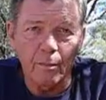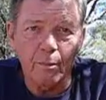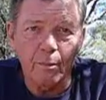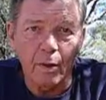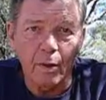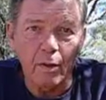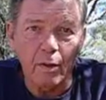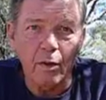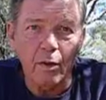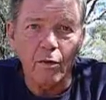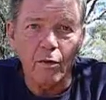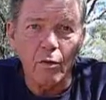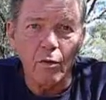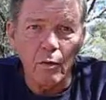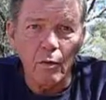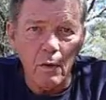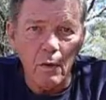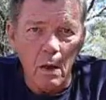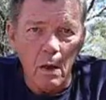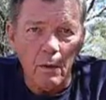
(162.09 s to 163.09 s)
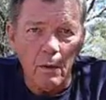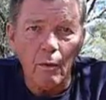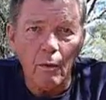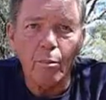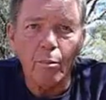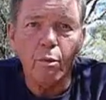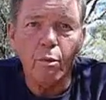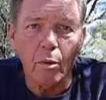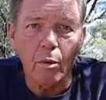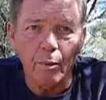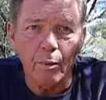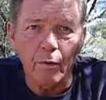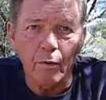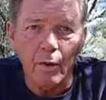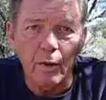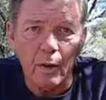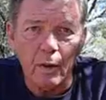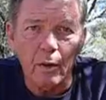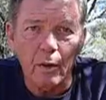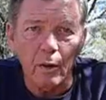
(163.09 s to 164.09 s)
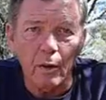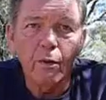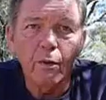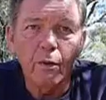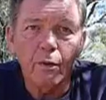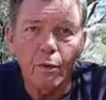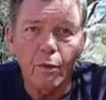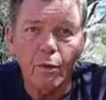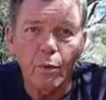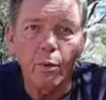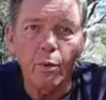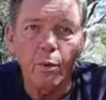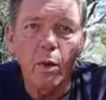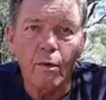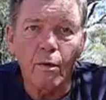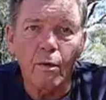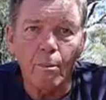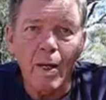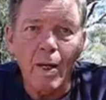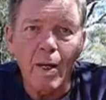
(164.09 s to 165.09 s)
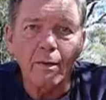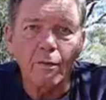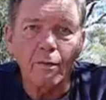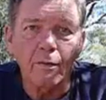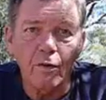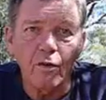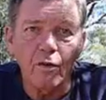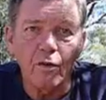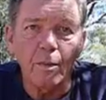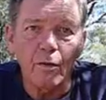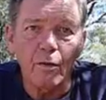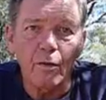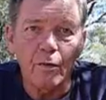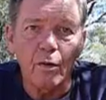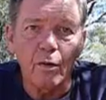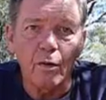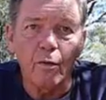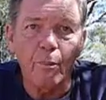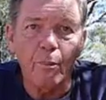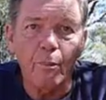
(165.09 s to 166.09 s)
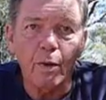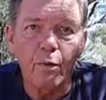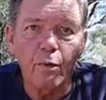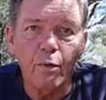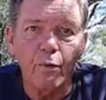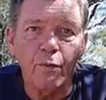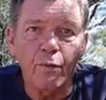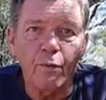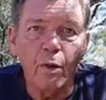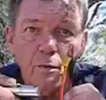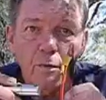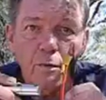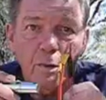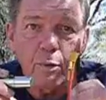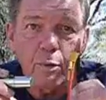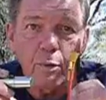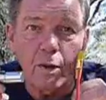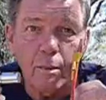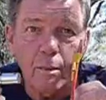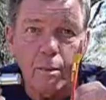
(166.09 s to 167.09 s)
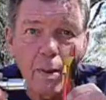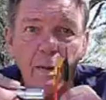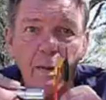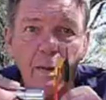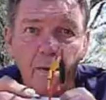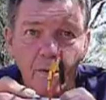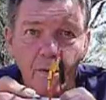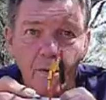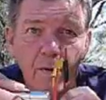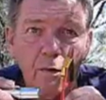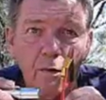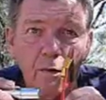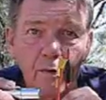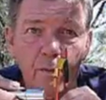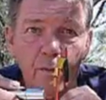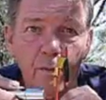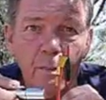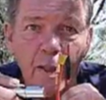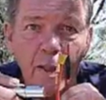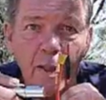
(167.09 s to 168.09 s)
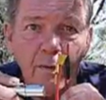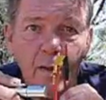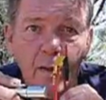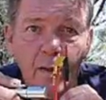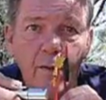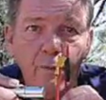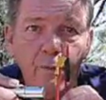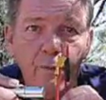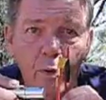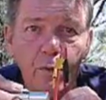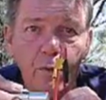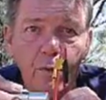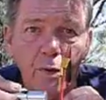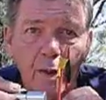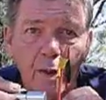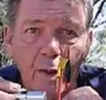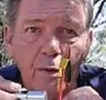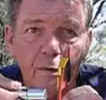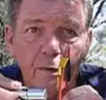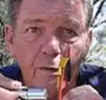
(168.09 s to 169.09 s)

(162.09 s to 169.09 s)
But it is not perpendicular to the magnetism itself, because between the magnets there is a magnetic vortex.